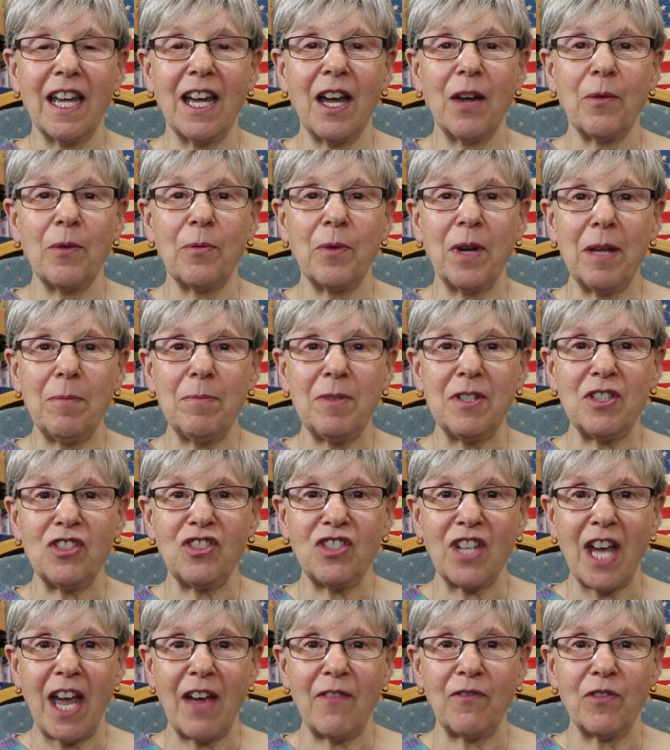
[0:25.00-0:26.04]
a rabies
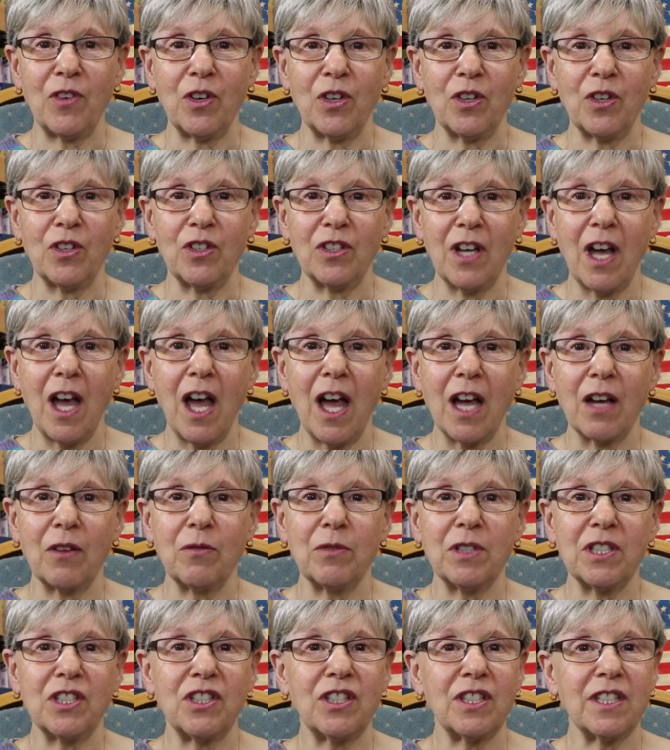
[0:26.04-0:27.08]
shot for her dog,
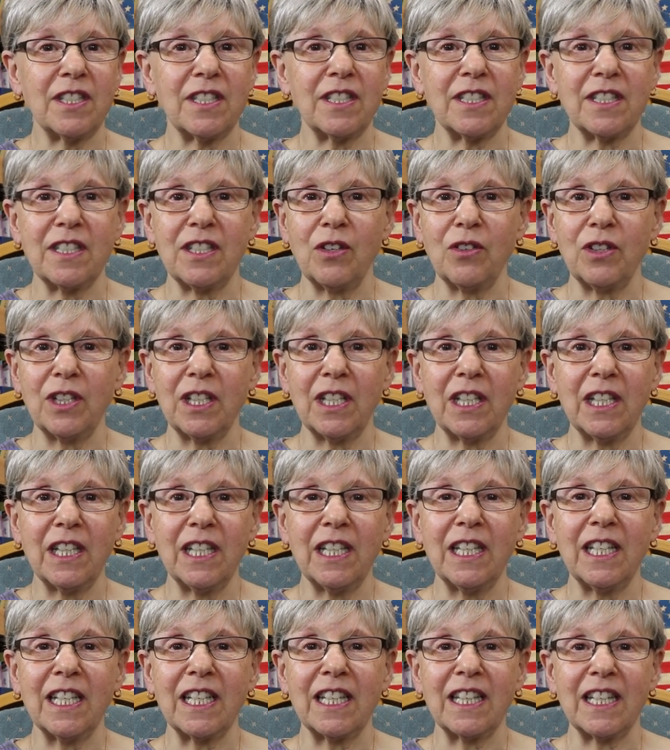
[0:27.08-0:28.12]
which is the only
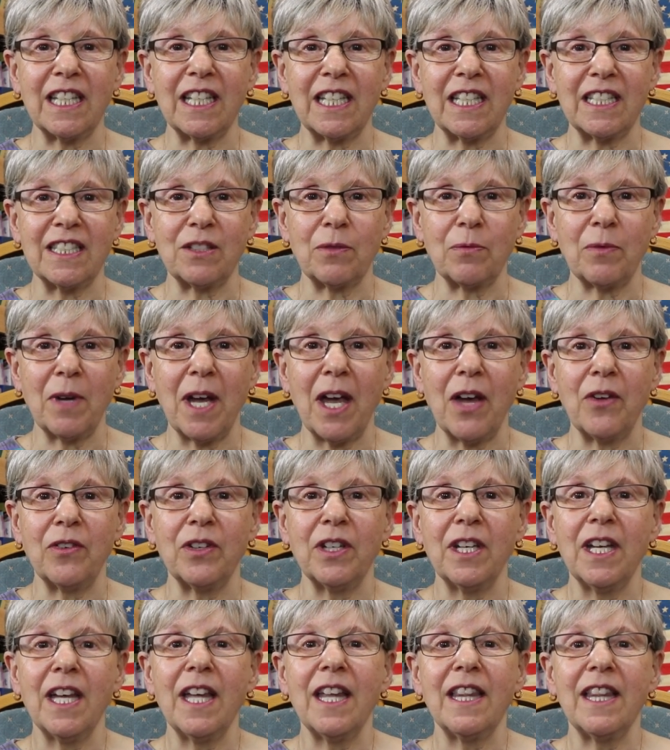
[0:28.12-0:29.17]
clinic that is around
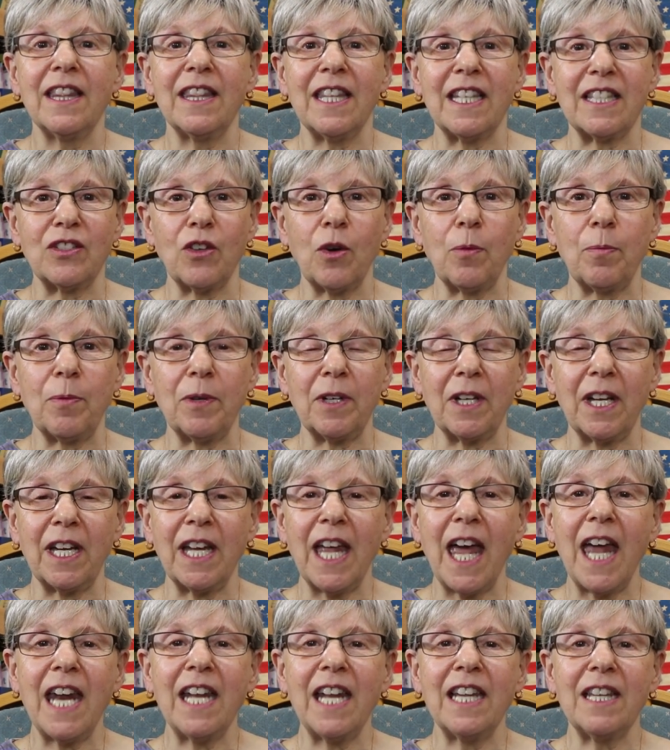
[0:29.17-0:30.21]
that's opened. A
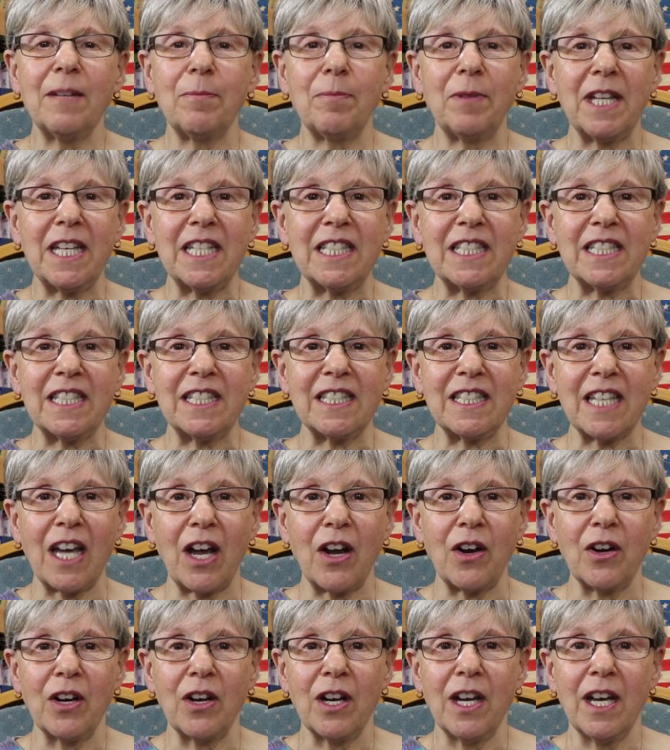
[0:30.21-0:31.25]
lot of the places
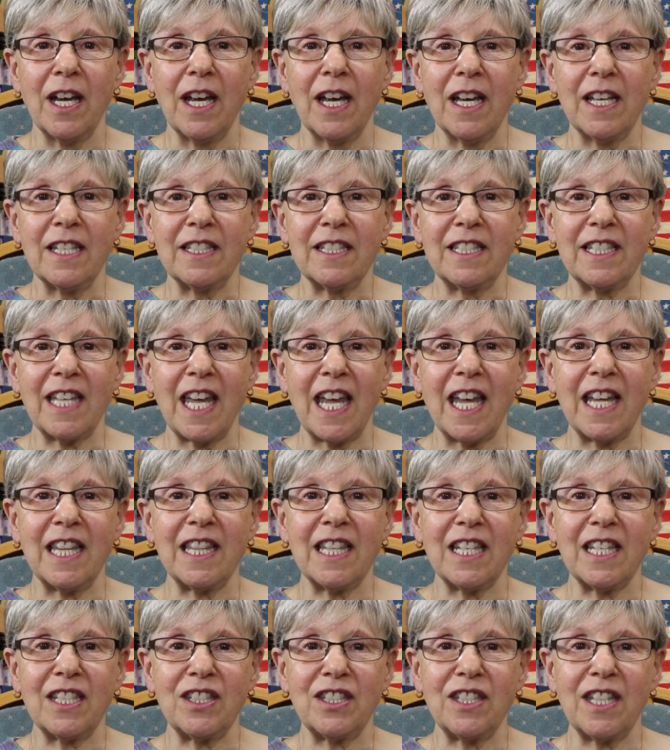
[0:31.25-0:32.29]
are saying
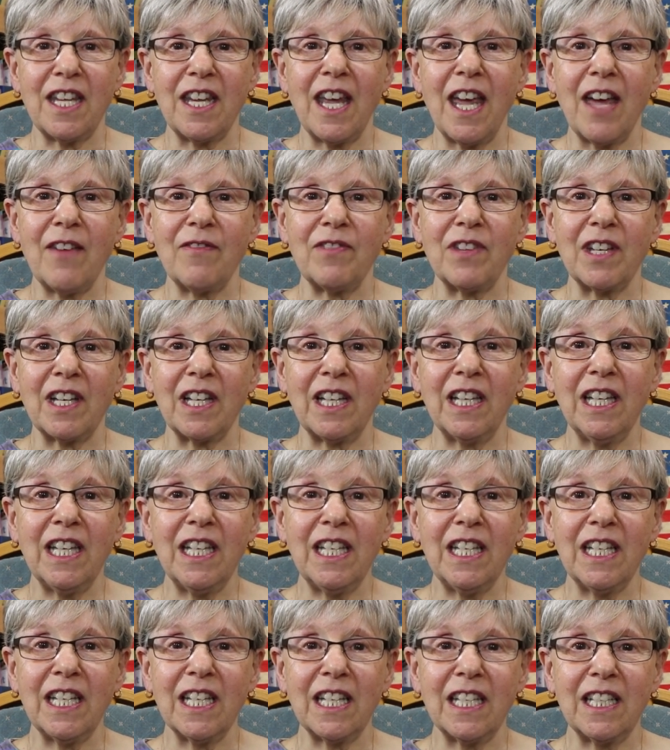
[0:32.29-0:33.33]
that they have the
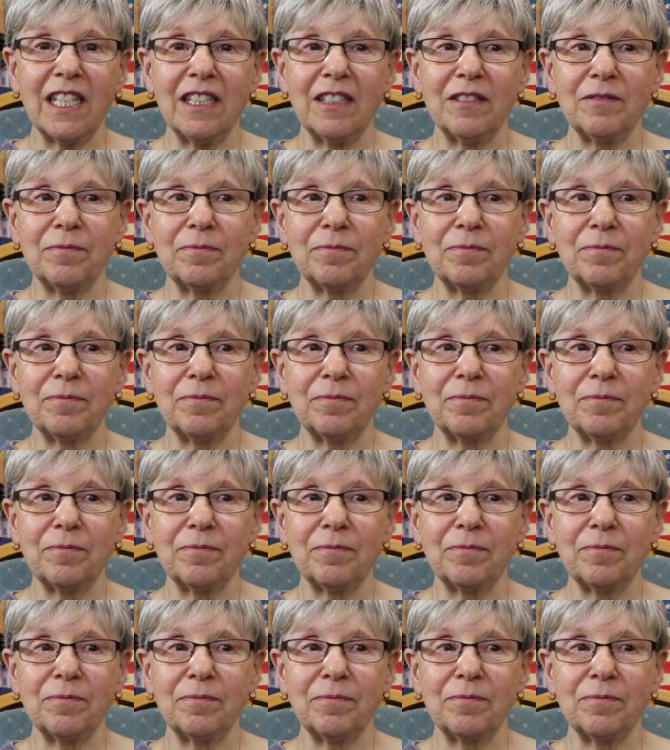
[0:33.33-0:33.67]
clinic,